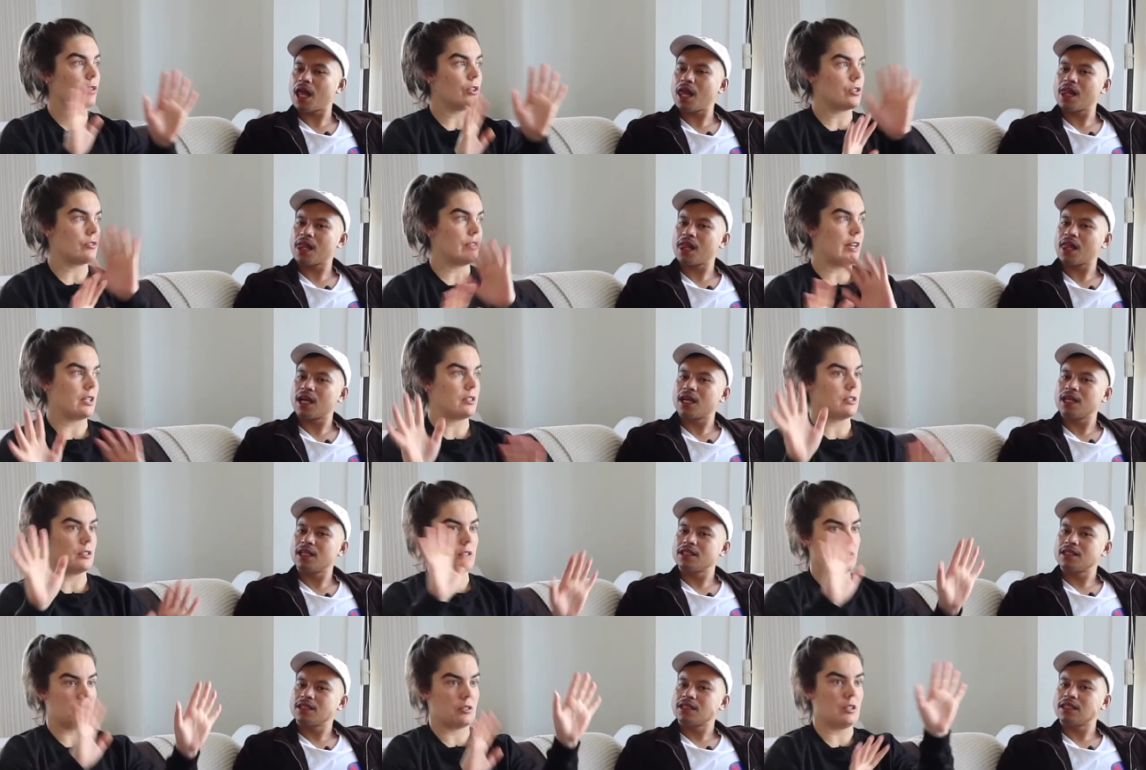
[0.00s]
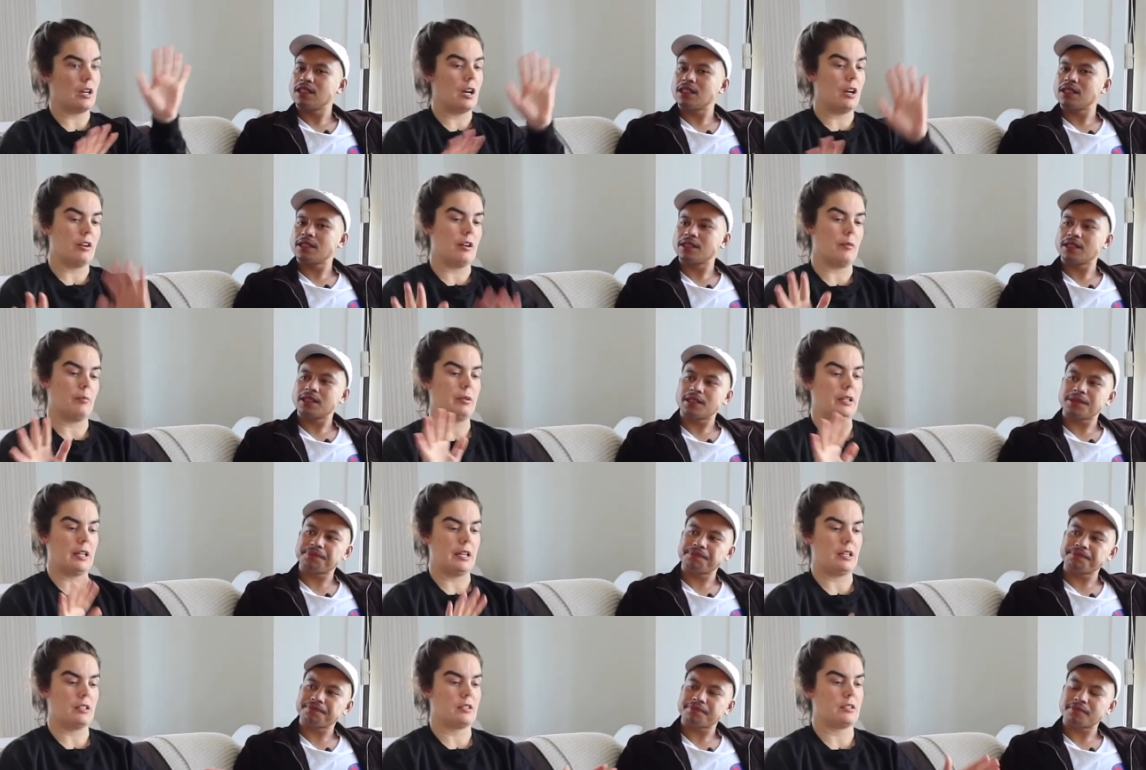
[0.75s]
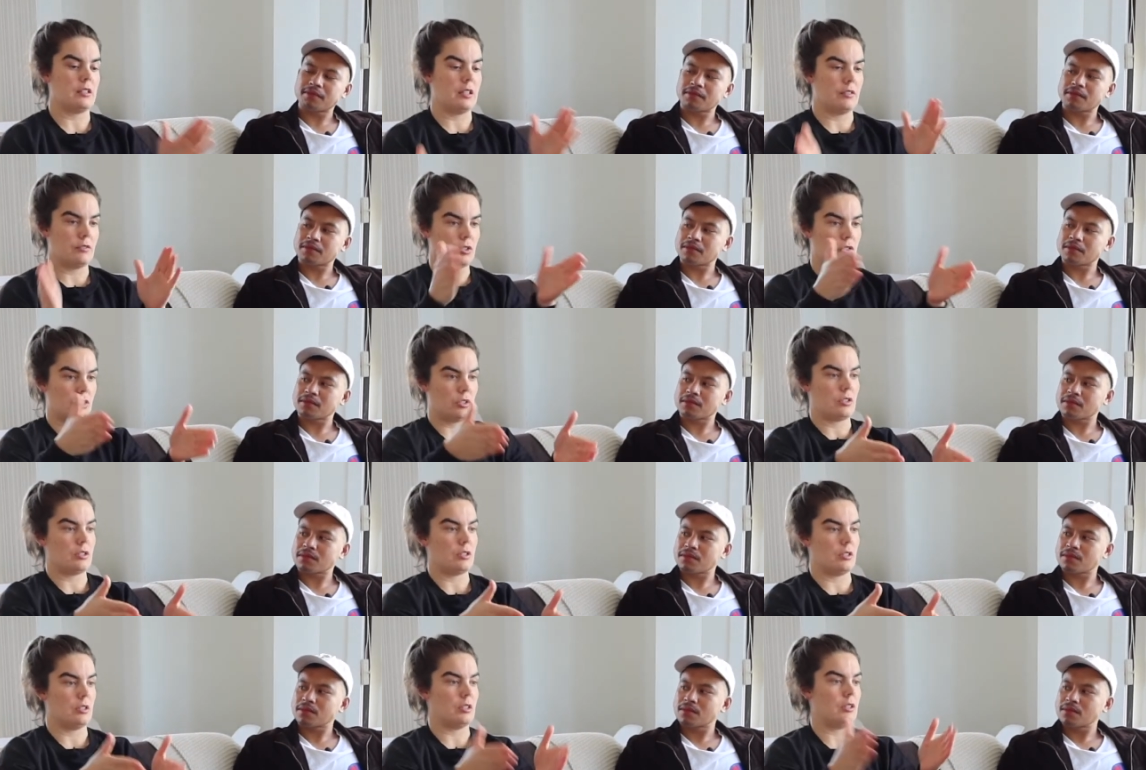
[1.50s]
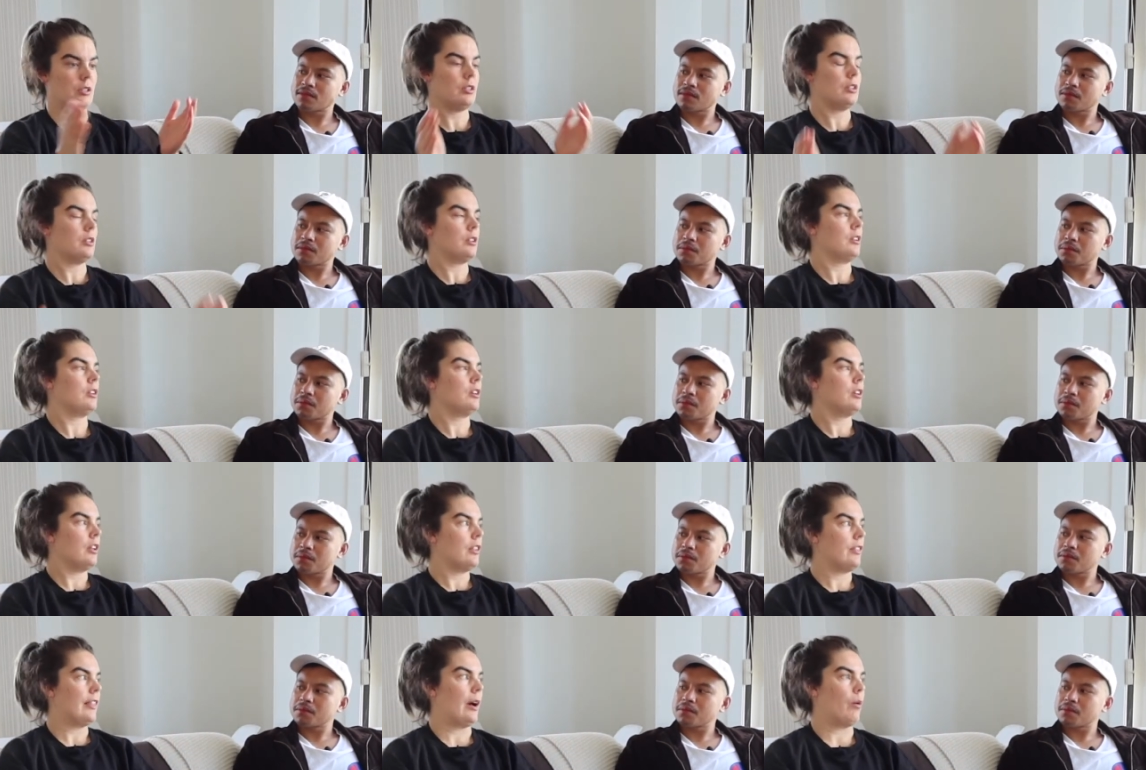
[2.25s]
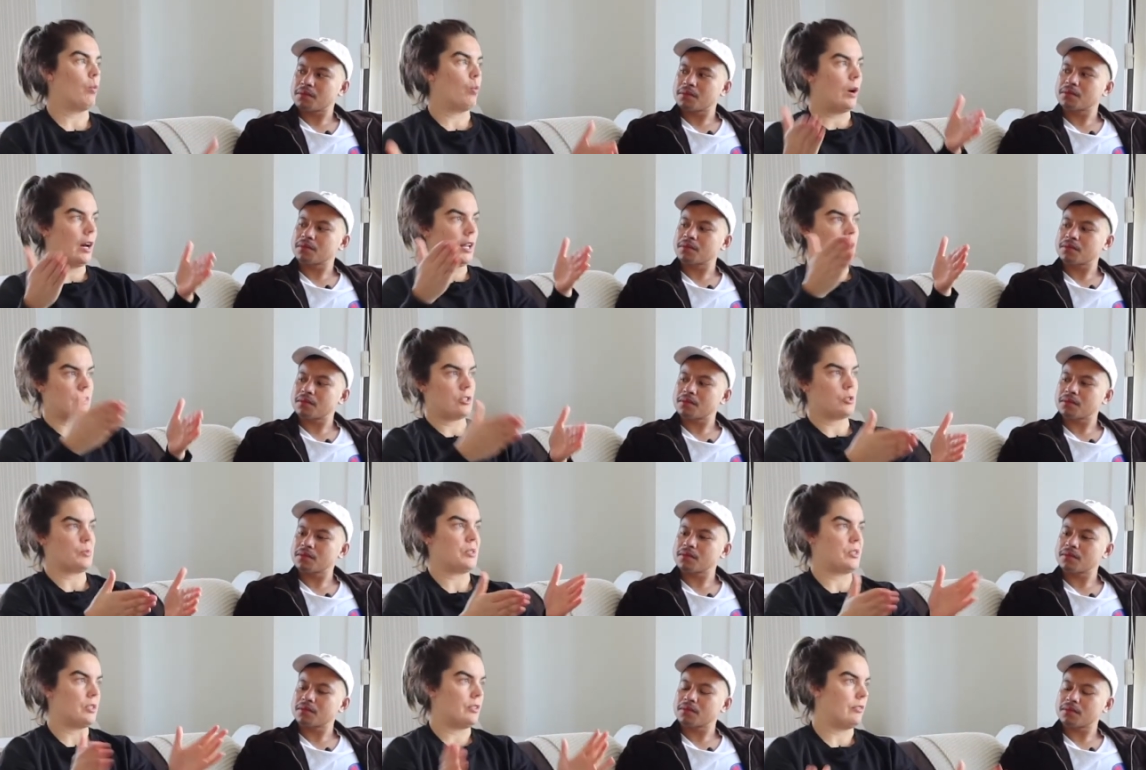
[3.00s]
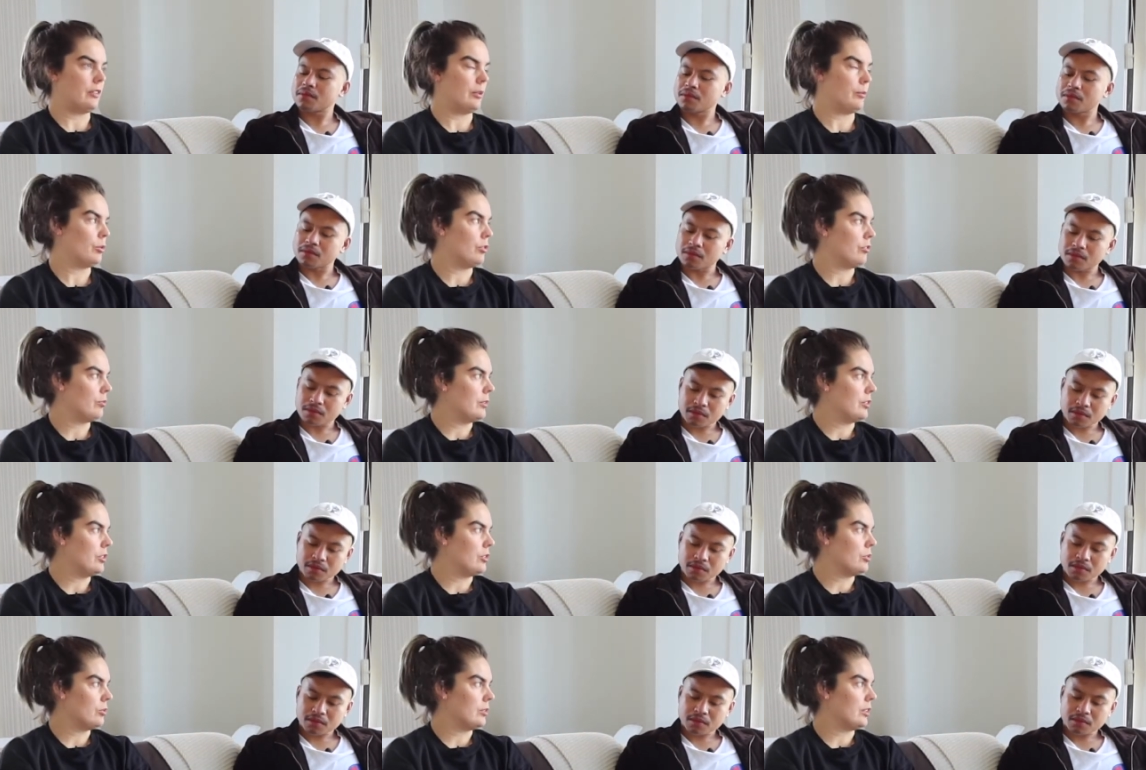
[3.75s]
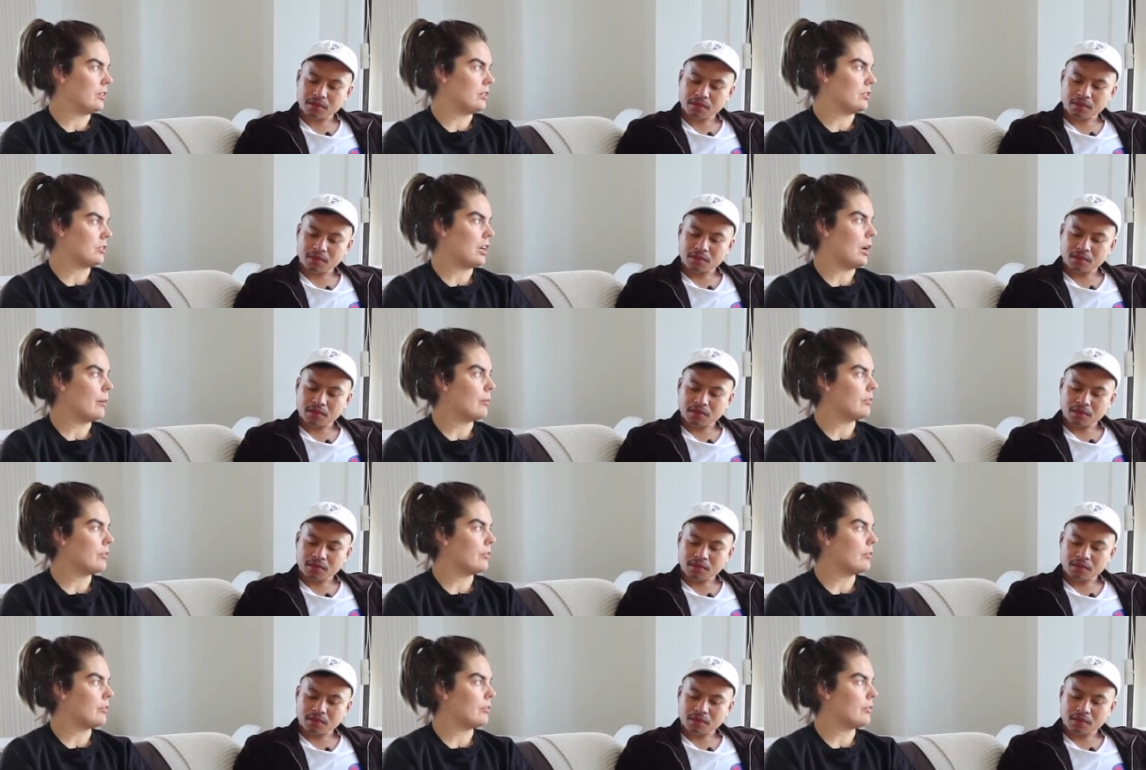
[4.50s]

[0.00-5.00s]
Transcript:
Speaker 1: those factors are at play. It's never just the that one specific movement you're doing at the time